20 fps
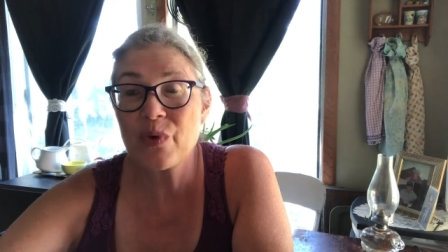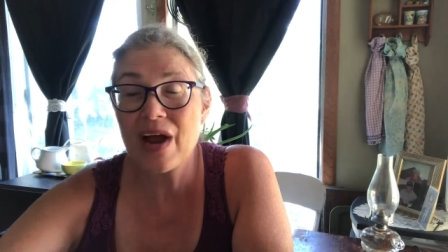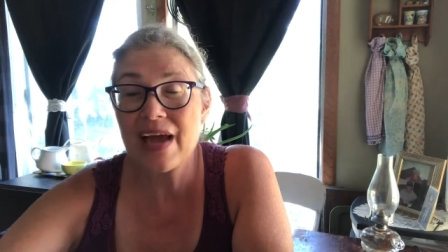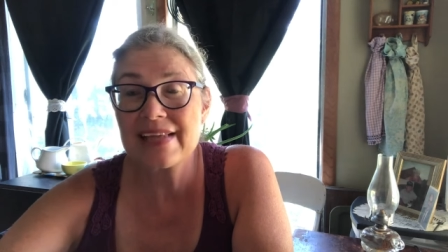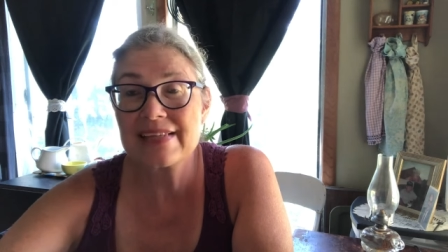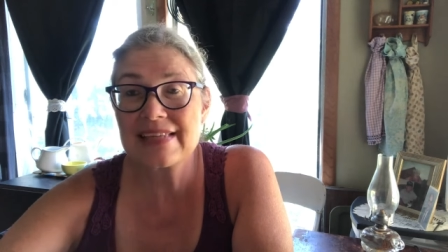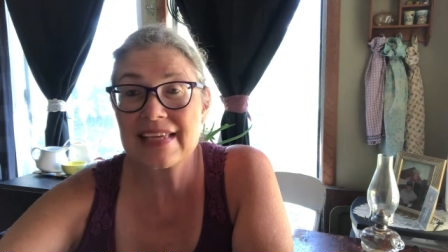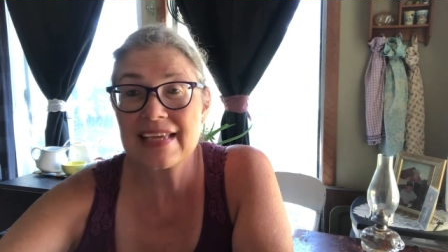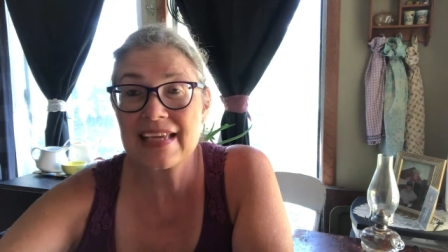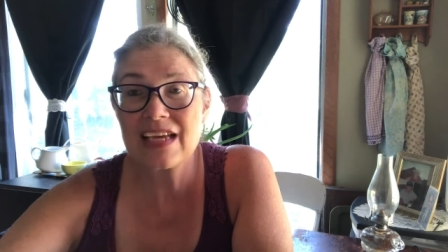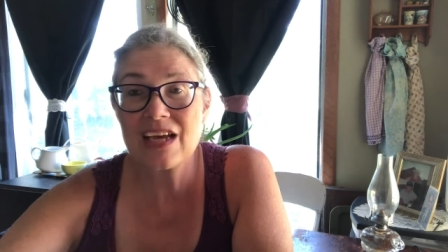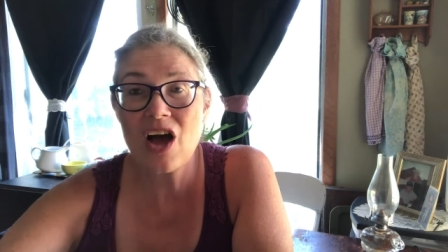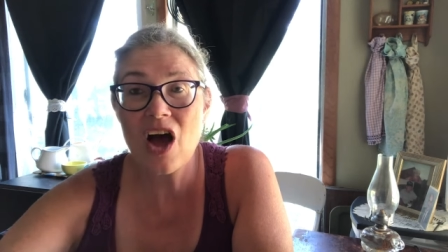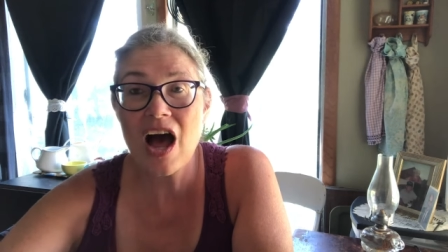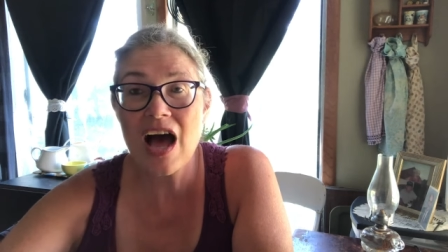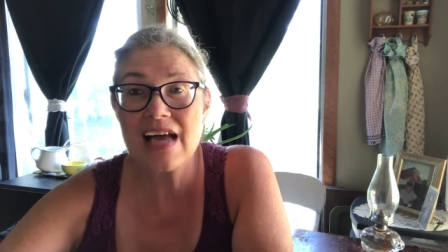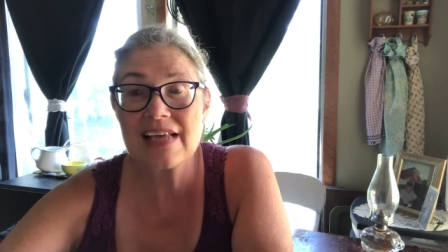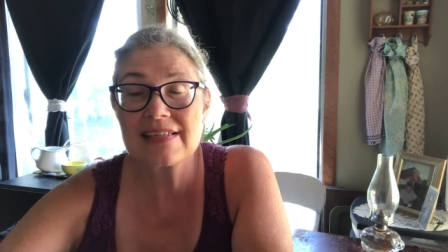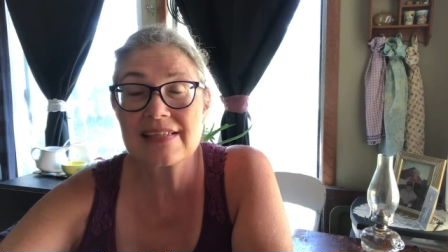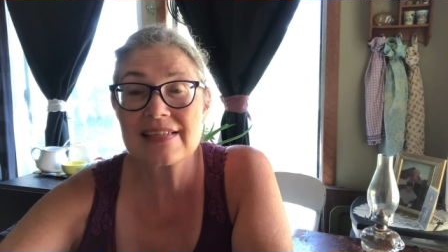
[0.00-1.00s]
rising
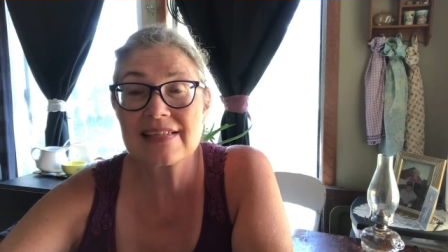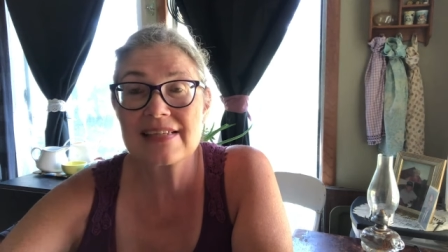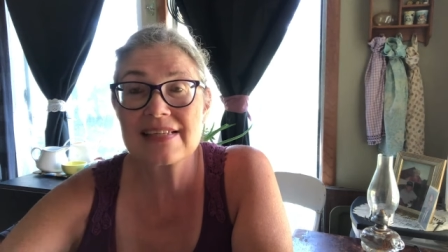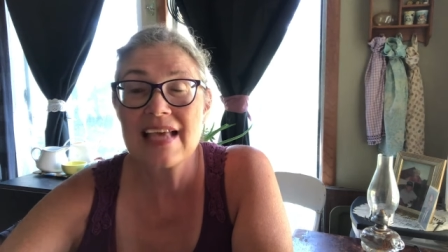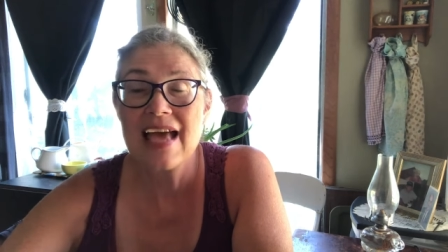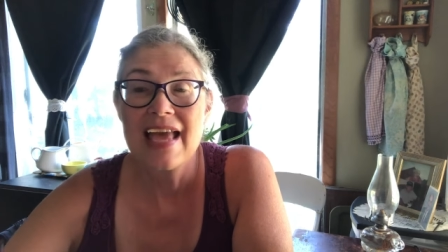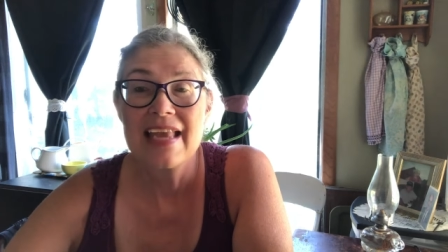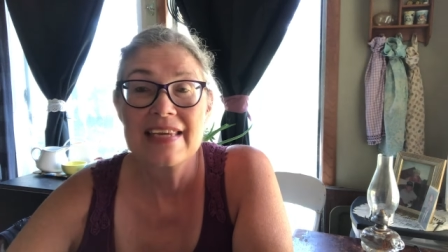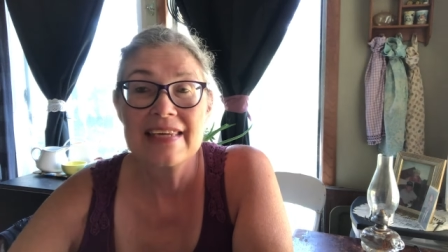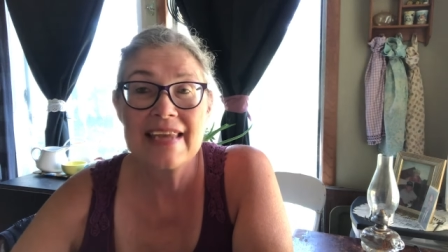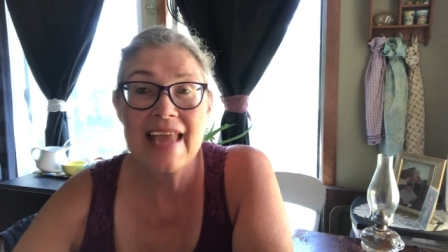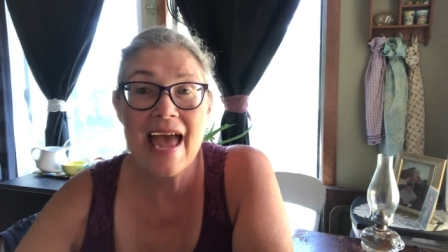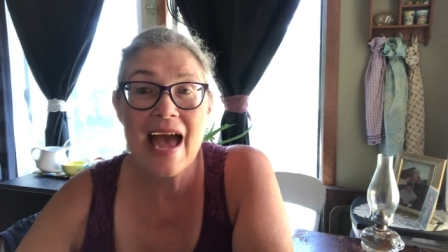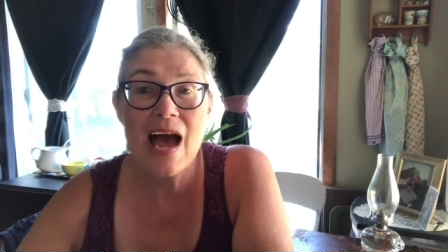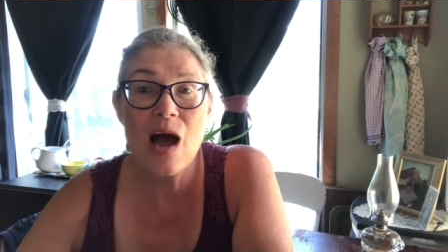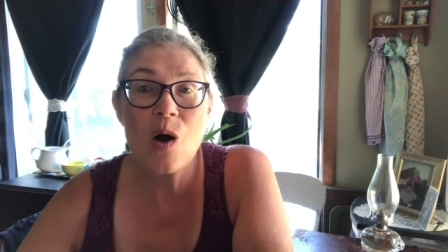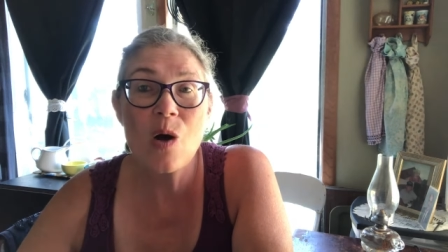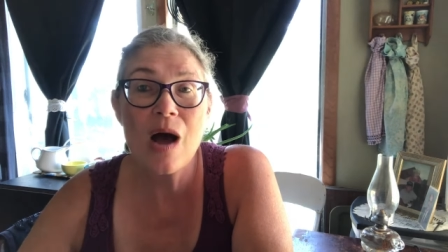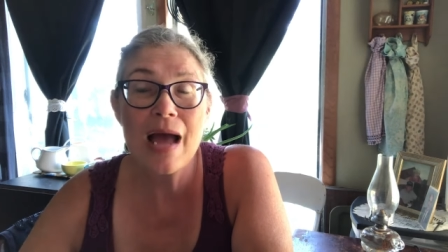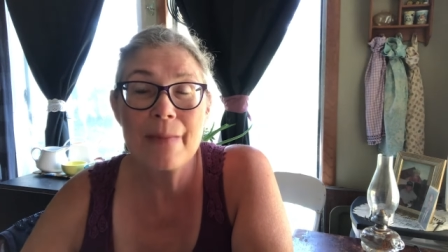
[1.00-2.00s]
costs. Now